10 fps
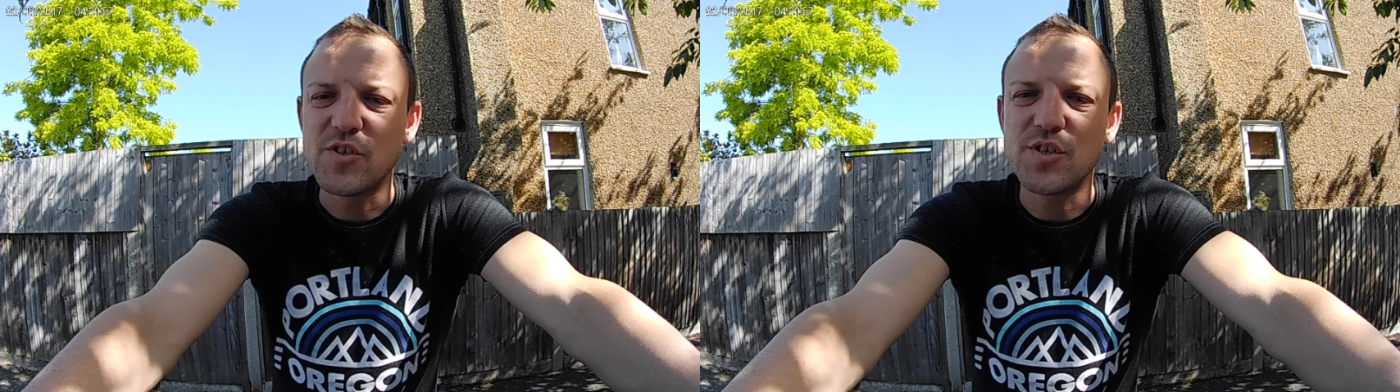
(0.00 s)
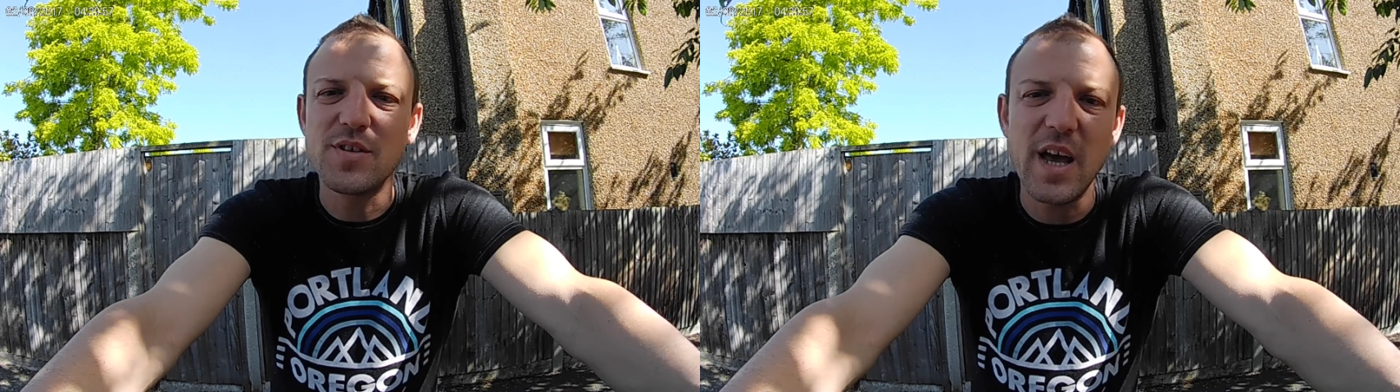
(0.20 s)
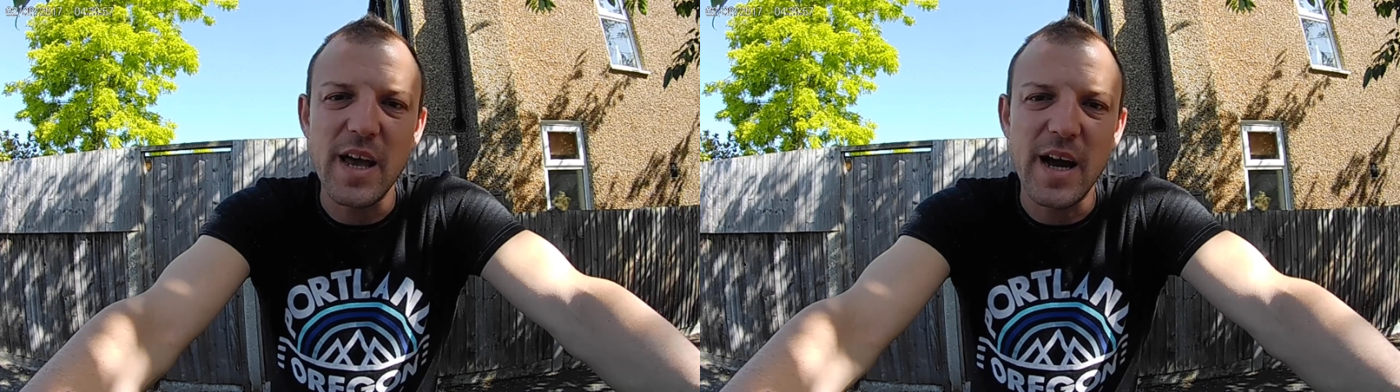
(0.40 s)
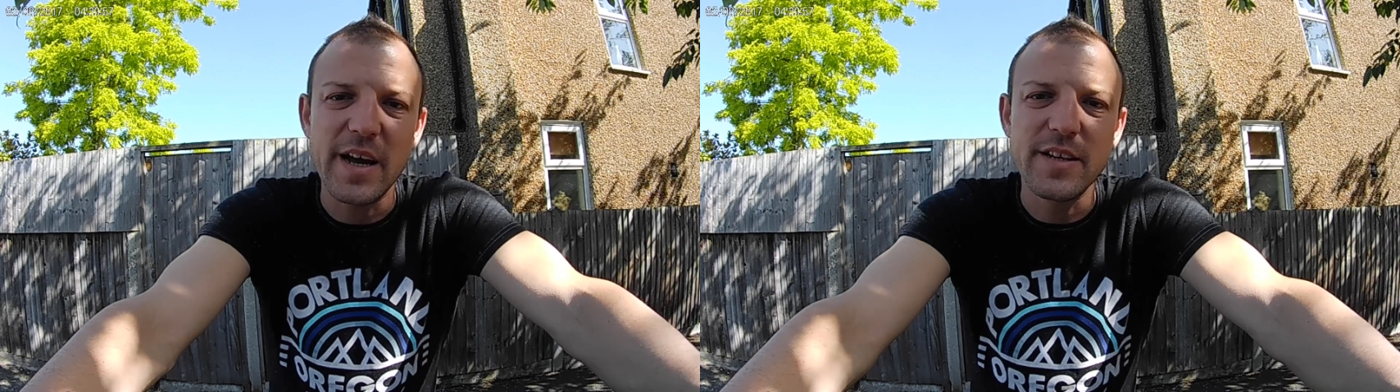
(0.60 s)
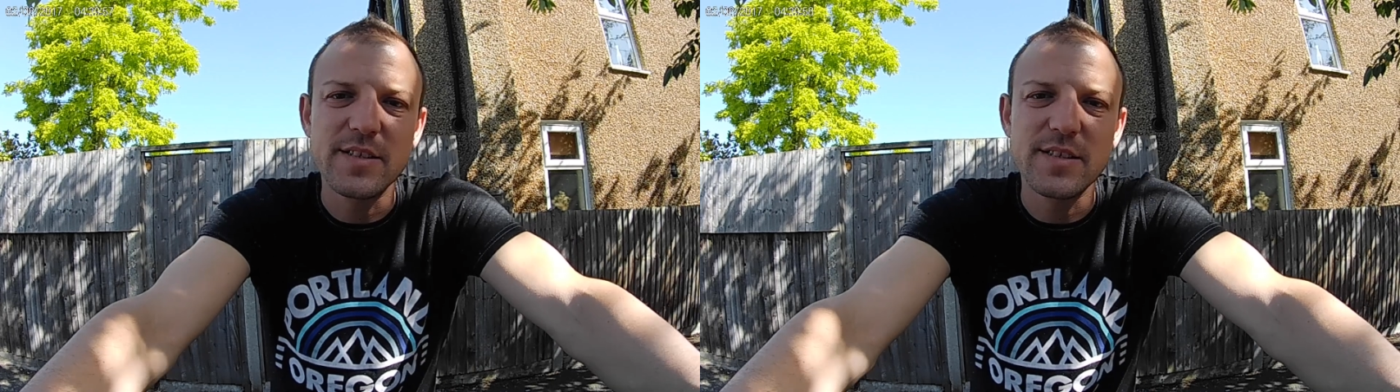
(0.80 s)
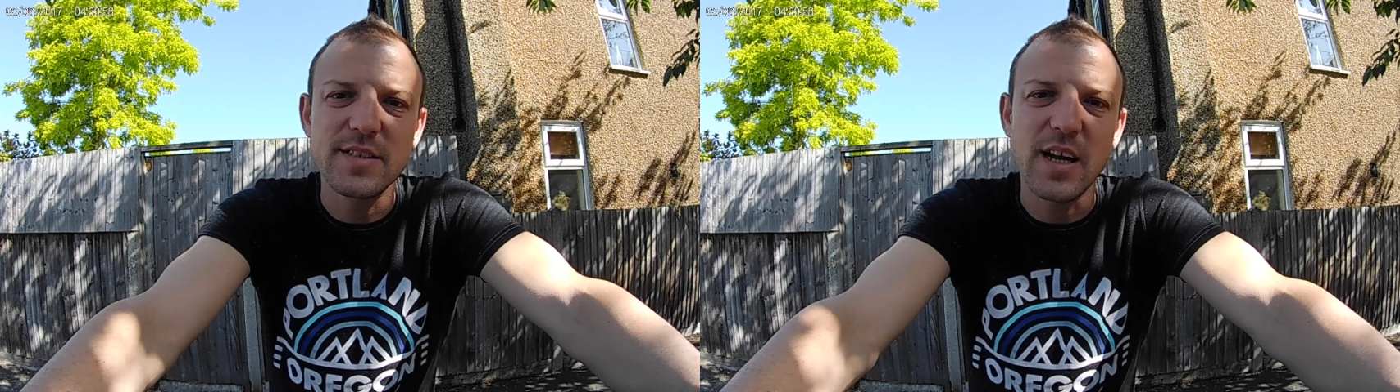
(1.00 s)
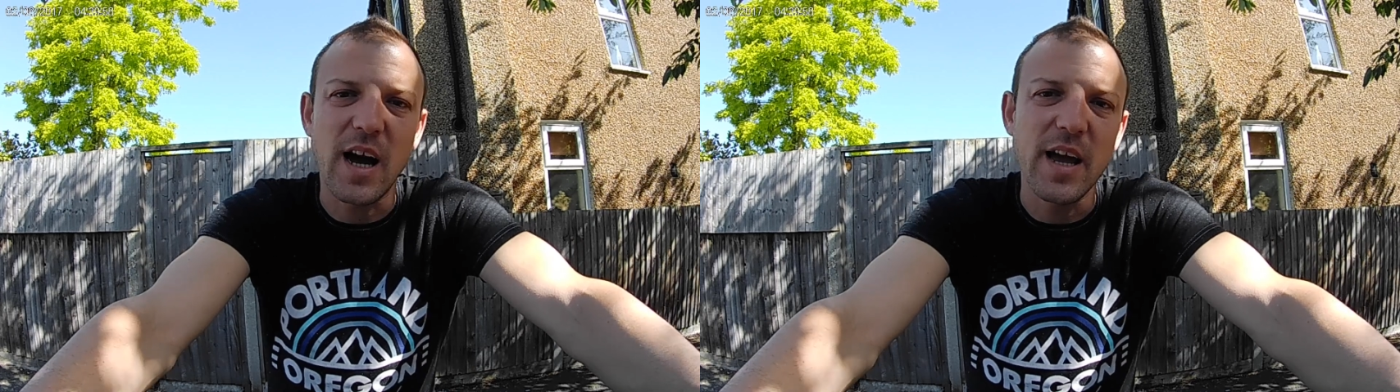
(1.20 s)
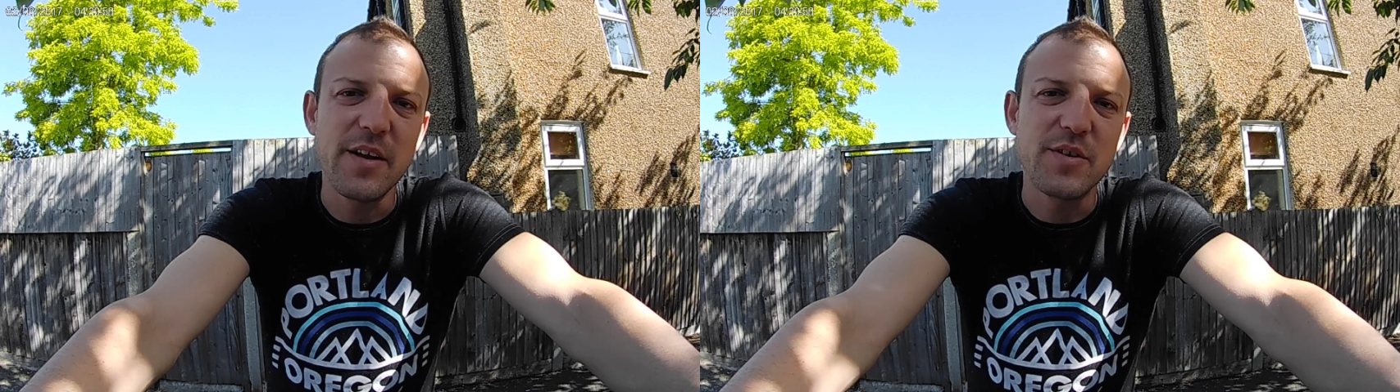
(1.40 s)
Today
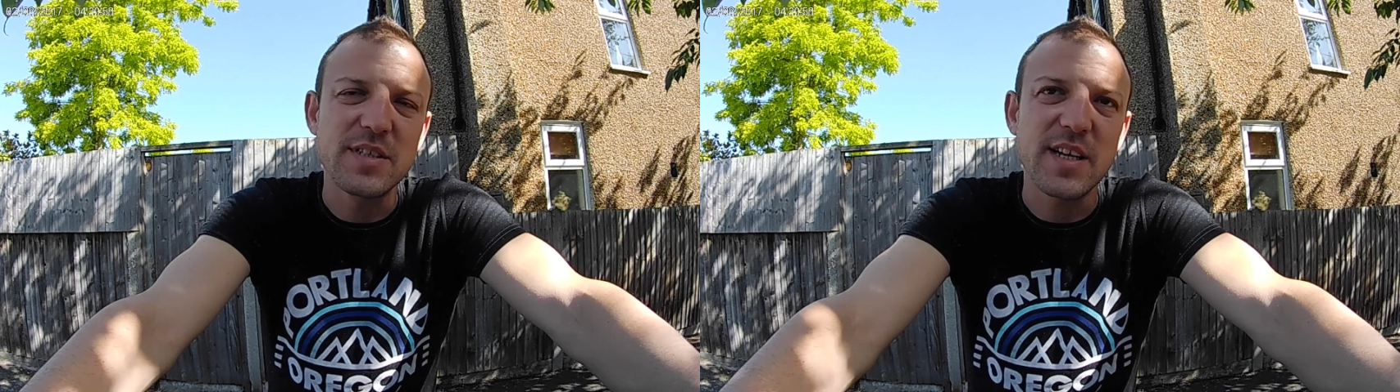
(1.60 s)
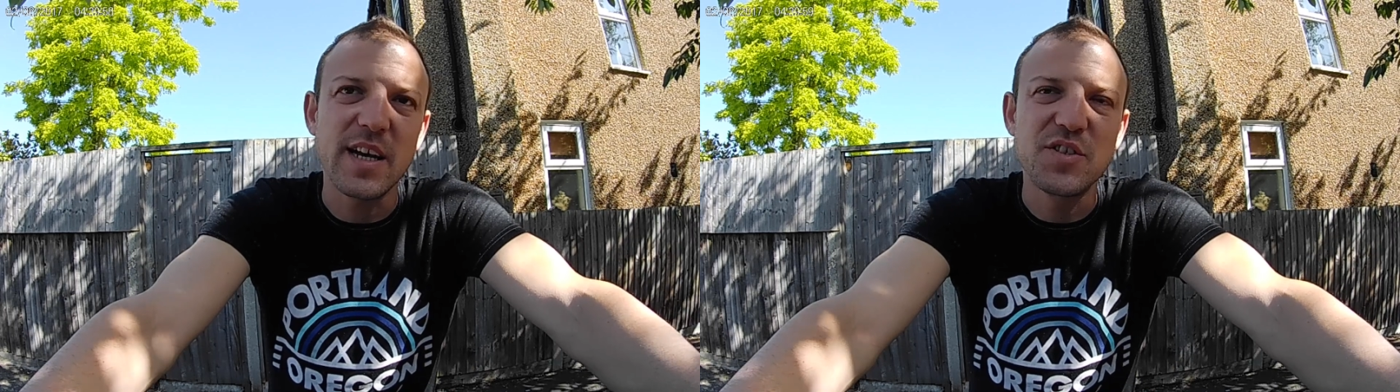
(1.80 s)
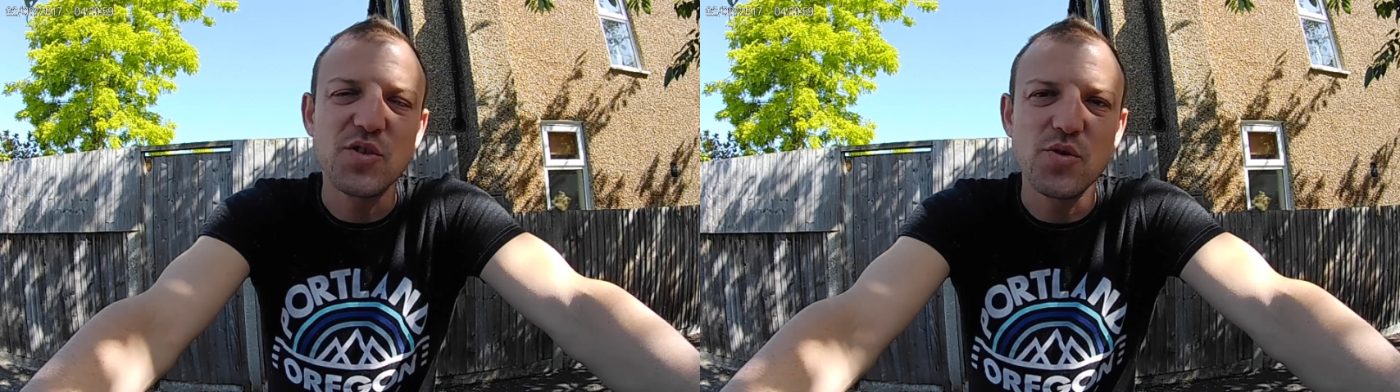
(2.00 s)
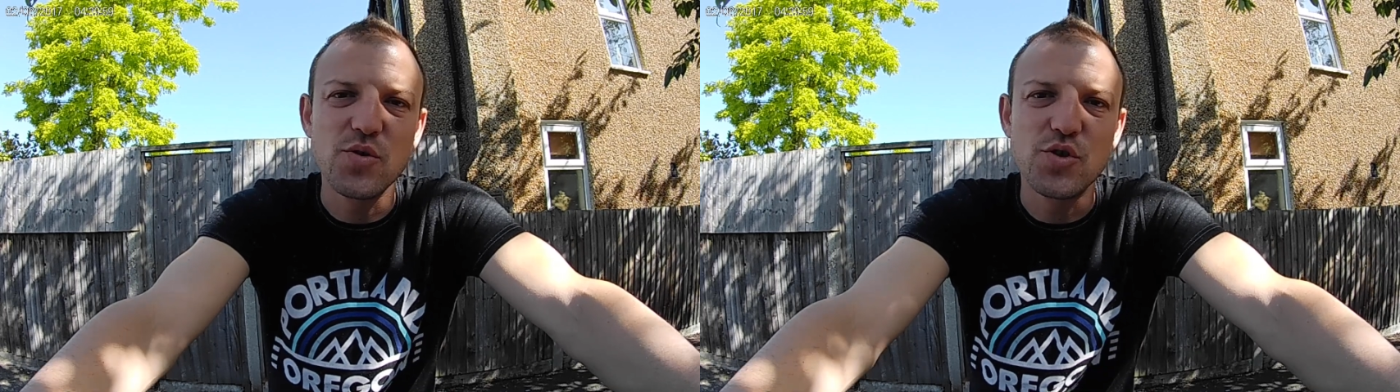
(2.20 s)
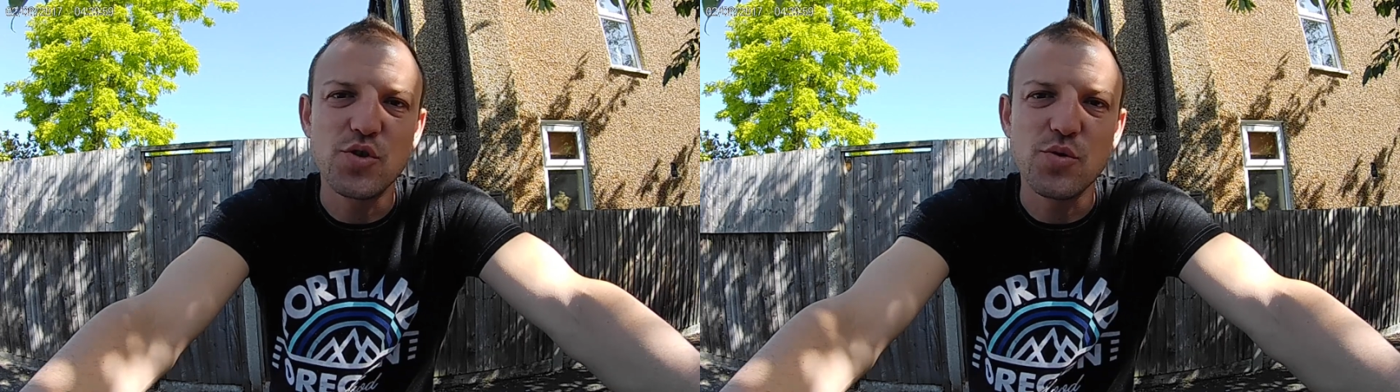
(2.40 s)
I decide to